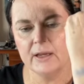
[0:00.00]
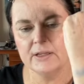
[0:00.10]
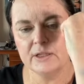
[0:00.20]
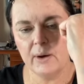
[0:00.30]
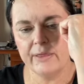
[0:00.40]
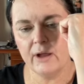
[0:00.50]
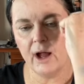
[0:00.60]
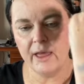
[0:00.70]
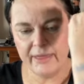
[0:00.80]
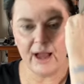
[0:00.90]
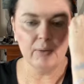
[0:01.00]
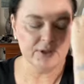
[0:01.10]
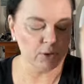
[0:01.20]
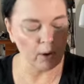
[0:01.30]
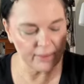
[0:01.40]
So I thought that
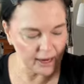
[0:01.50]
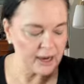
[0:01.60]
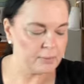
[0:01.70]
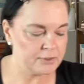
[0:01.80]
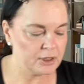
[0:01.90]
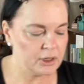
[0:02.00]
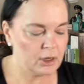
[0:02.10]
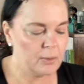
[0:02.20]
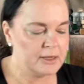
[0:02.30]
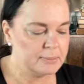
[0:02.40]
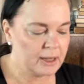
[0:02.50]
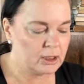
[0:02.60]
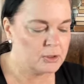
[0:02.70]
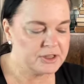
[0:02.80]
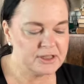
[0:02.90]
was the one that I was going to go as my
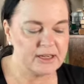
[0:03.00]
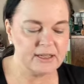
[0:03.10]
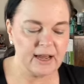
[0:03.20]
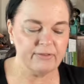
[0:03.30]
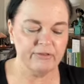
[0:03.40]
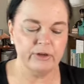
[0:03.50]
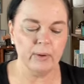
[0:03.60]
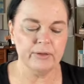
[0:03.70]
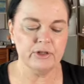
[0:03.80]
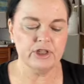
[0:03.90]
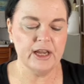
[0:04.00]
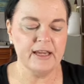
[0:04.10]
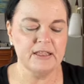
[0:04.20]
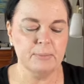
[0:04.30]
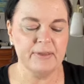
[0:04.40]
closest. I did have a few other
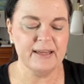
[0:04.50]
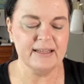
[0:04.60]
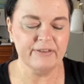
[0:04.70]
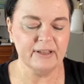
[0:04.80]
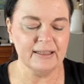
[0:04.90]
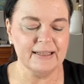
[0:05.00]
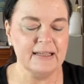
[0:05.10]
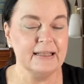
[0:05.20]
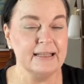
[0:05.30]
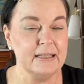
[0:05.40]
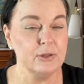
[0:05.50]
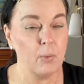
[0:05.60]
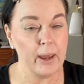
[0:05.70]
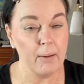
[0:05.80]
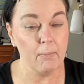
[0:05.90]
shades, but they definitely leaned
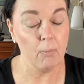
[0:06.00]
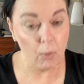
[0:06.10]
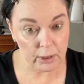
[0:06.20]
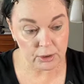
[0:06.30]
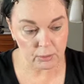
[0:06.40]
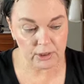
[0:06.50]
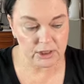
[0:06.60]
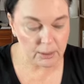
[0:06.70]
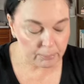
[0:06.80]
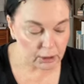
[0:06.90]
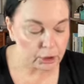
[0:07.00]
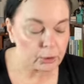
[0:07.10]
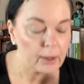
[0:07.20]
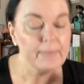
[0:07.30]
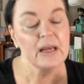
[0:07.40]
way more towards the
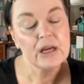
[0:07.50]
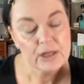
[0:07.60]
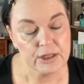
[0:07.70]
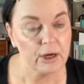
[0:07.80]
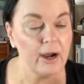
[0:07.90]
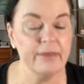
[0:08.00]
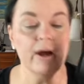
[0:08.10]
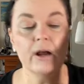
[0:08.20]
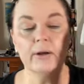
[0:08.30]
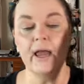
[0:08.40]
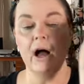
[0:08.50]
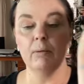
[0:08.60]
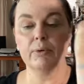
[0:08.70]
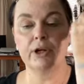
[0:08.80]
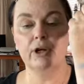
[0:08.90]
blue. So I thought, okay,
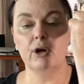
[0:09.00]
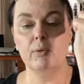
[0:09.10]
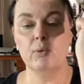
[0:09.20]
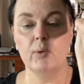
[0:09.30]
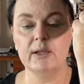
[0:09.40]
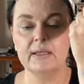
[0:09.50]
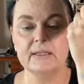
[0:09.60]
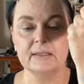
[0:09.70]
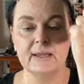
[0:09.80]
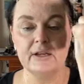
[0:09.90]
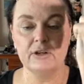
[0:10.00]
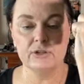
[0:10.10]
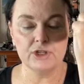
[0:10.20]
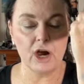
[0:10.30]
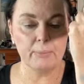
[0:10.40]
I'm going to go with one of these lighter,
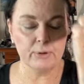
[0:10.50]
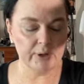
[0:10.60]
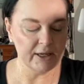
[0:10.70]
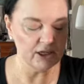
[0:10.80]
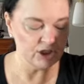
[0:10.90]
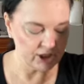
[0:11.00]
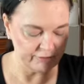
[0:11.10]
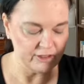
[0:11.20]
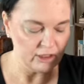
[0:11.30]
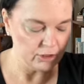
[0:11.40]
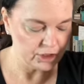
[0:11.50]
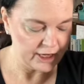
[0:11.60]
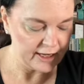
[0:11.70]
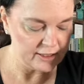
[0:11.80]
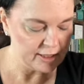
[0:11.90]
toppery, shiftier
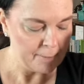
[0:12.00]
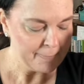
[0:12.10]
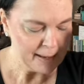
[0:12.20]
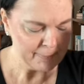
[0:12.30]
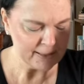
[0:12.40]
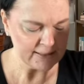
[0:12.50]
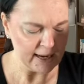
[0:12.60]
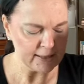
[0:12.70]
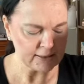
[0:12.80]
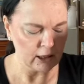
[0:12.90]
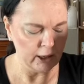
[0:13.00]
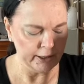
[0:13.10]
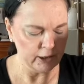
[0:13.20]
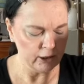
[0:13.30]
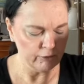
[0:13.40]
shades, because that's
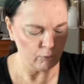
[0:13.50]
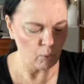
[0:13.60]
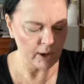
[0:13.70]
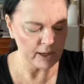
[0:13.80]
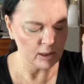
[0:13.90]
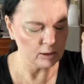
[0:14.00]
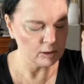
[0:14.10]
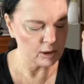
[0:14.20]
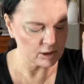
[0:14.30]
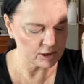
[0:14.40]
kind of what it looked